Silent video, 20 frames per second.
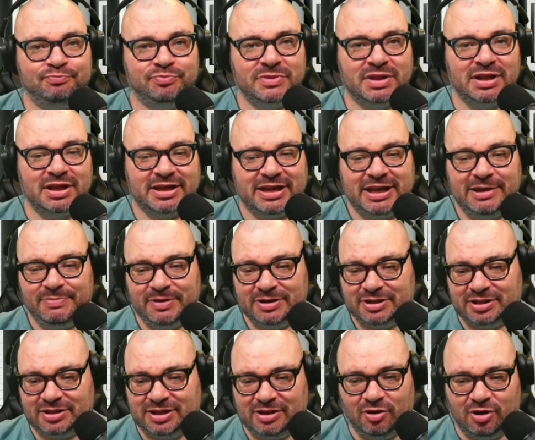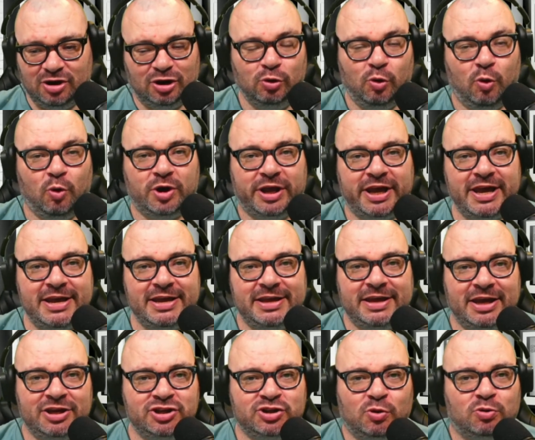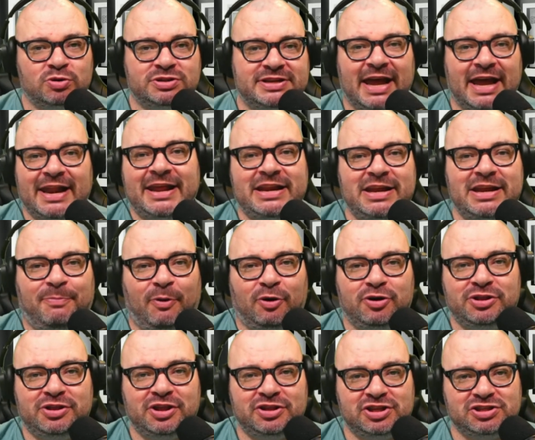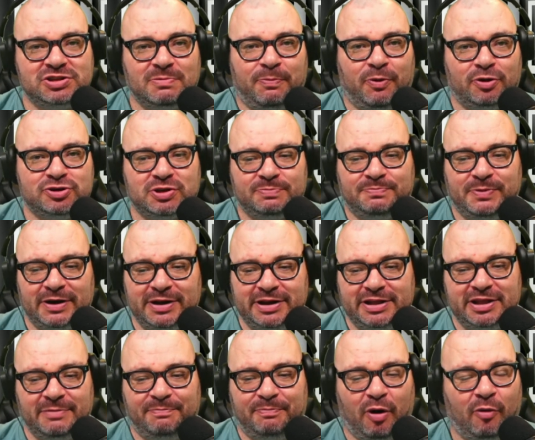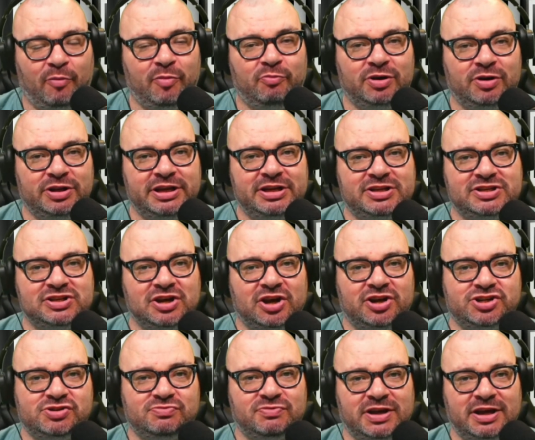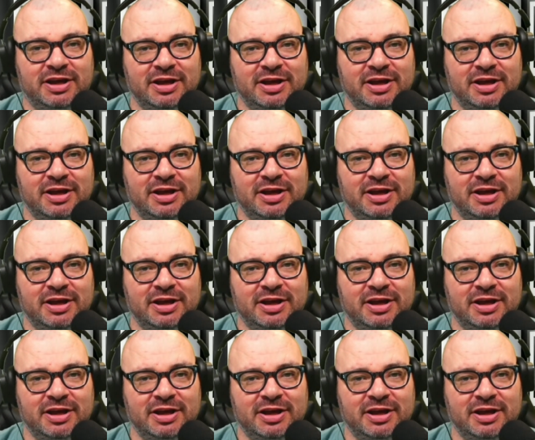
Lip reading: keep it low key and don't tell anybody that there's a possibility that Botman will need surgery.